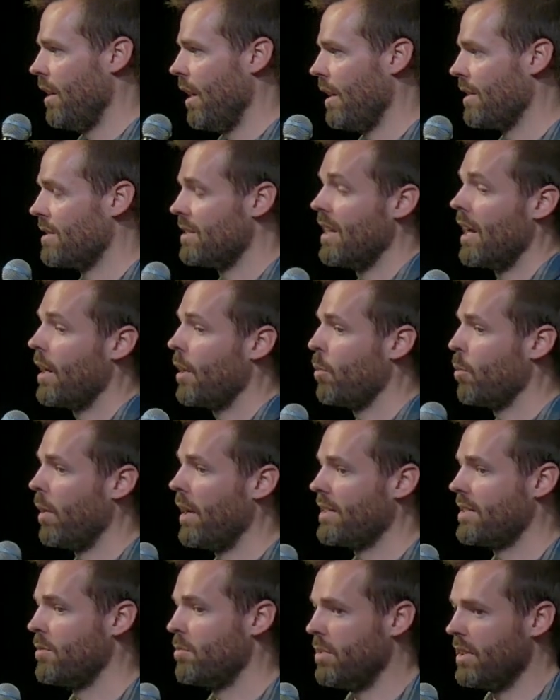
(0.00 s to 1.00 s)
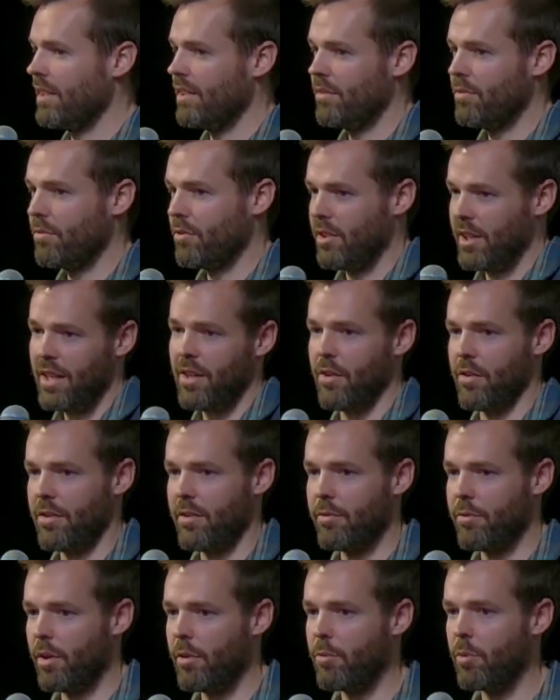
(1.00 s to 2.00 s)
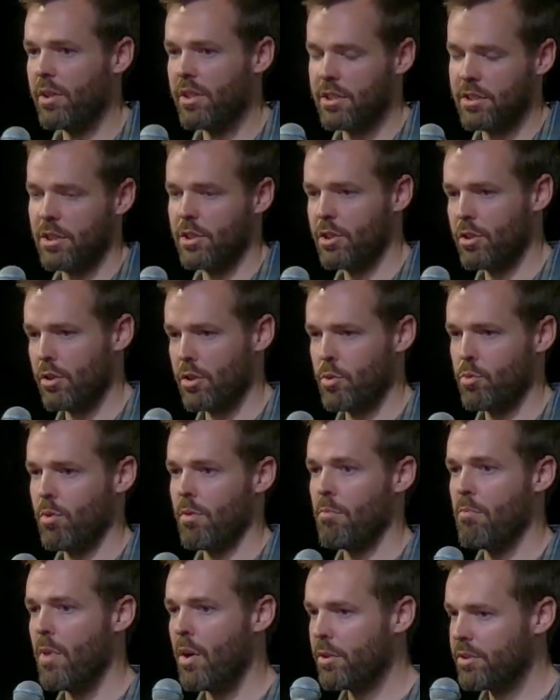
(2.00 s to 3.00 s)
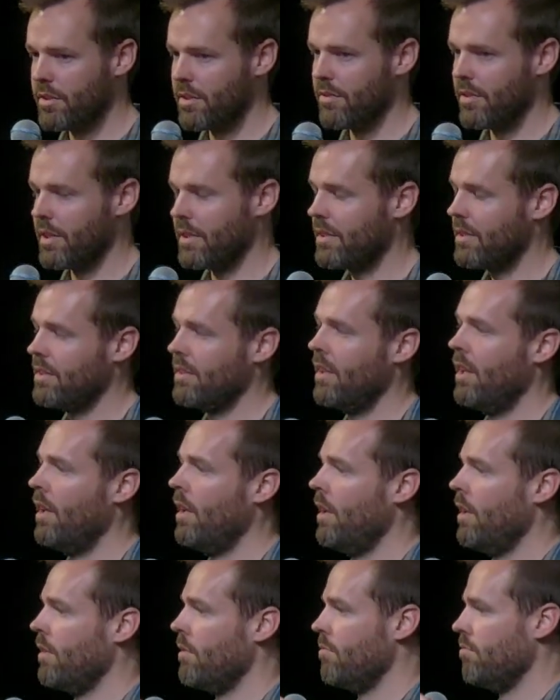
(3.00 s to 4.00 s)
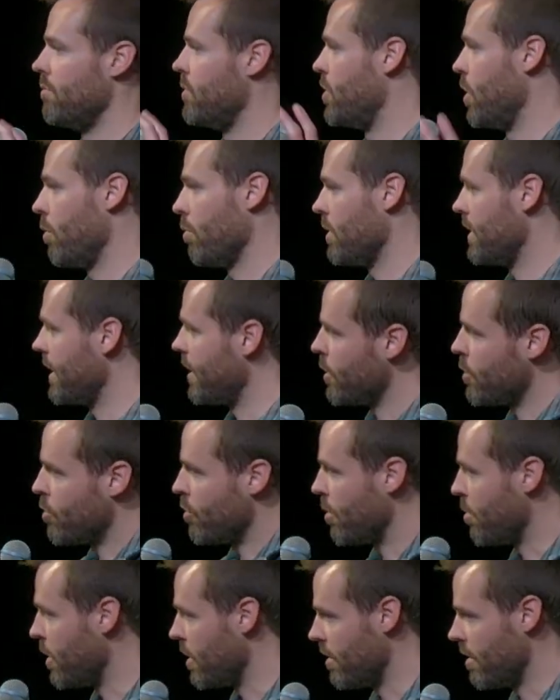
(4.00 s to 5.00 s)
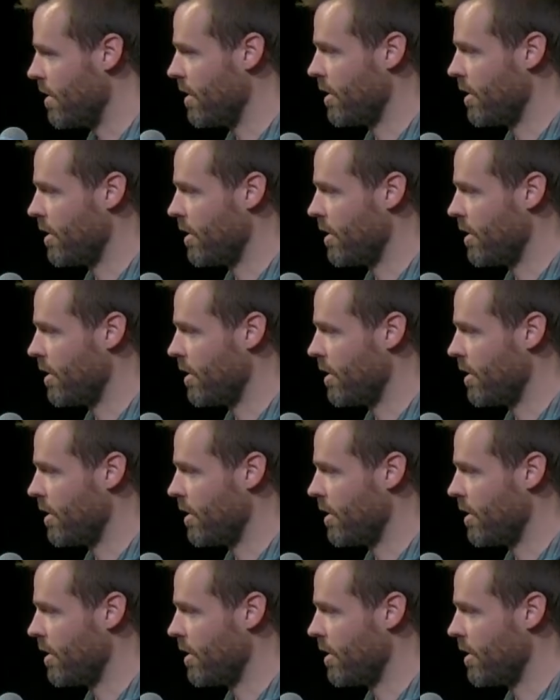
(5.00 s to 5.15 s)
it's not a recipe for health. If, if we're just a church where most of us don't really contribute to